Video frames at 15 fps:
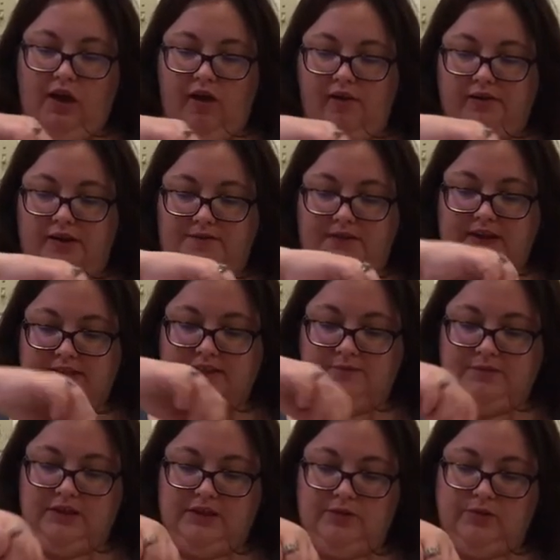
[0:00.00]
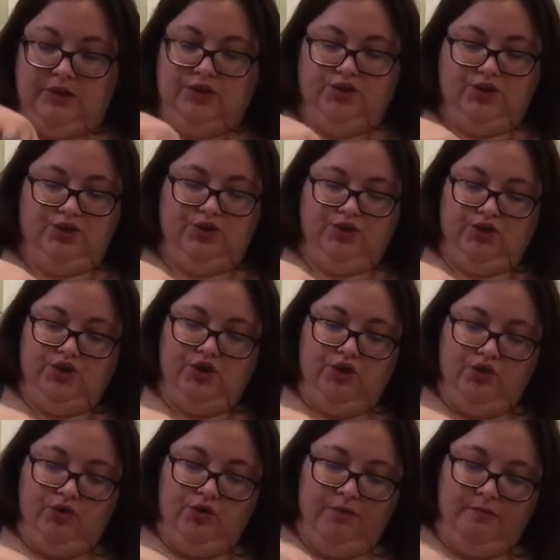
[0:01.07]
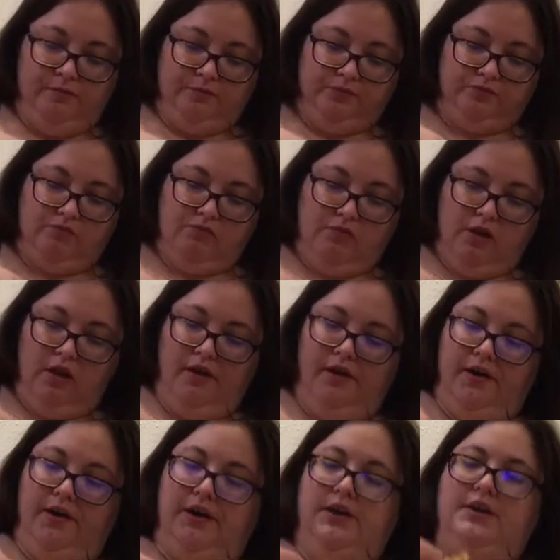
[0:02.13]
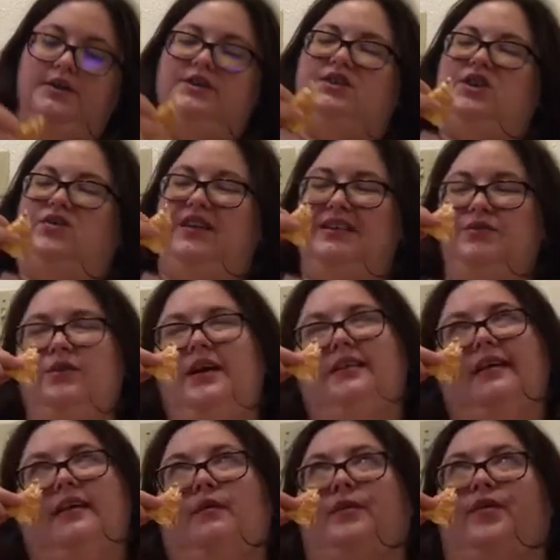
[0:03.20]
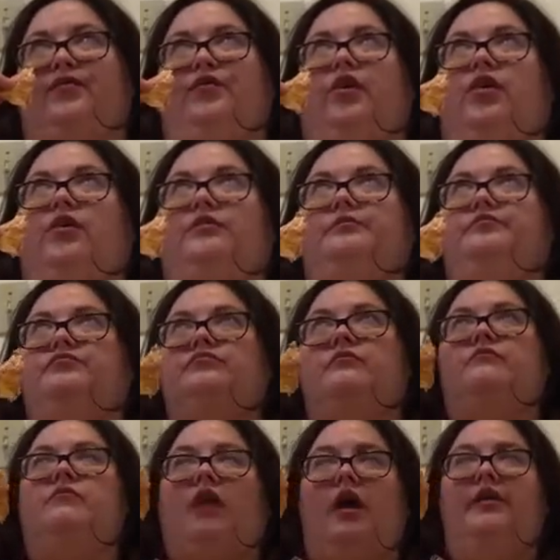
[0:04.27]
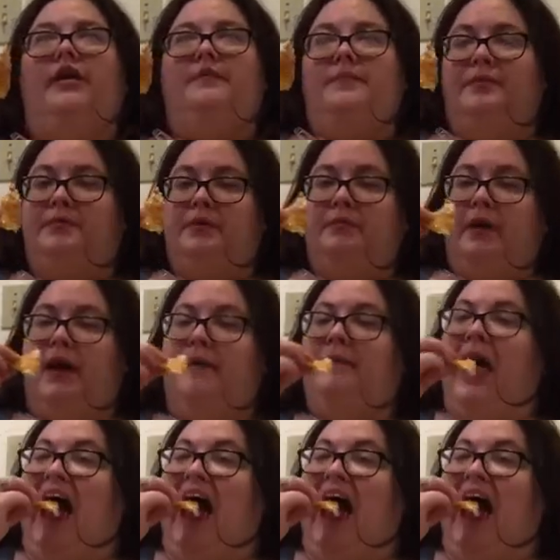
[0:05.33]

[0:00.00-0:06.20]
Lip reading: if that's something that would interest you. So that's what I like about fall. I like pumpkin pie.